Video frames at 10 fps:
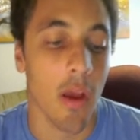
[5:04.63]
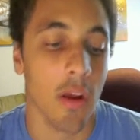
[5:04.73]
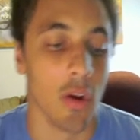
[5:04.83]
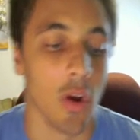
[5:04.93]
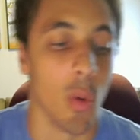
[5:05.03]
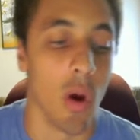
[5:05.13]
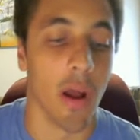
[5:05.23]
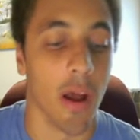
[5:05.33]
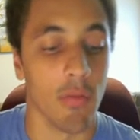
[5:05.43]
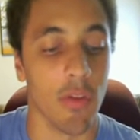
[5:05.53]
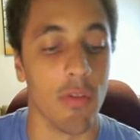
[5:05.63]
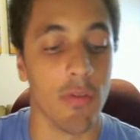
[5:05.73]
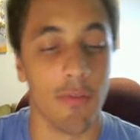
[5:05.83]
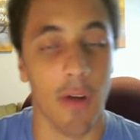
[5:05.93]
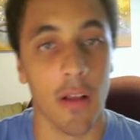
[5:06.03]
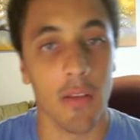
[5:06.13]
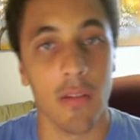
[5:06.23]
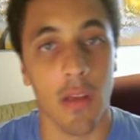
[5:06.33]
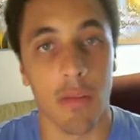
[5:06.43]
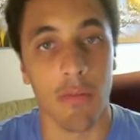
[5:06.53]
You're going to want to have these
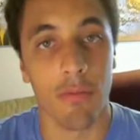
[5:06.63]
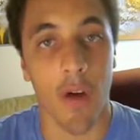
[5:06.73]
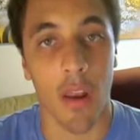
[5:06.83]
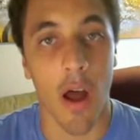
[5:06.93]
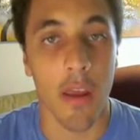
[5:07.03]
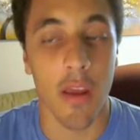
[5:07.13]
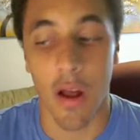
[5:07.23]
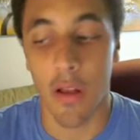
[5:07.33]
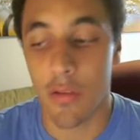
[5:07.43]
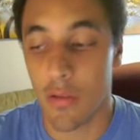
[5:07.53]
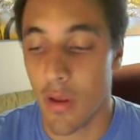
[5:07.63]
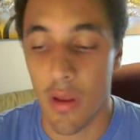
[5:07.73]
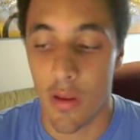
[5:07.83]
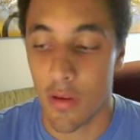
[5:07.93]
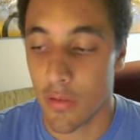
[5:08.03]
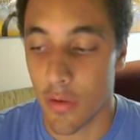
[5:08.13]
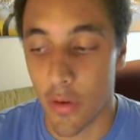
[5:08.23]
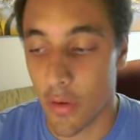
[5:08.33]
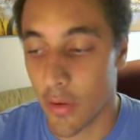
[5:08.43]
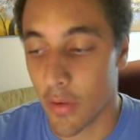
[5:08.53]
fonts and font icons. So
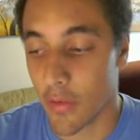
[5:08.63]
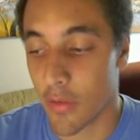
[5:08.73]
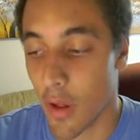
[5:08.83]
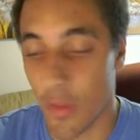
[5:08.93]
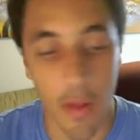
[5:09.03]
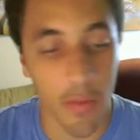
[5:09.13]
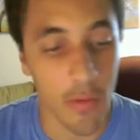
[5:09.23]
you'll install that in the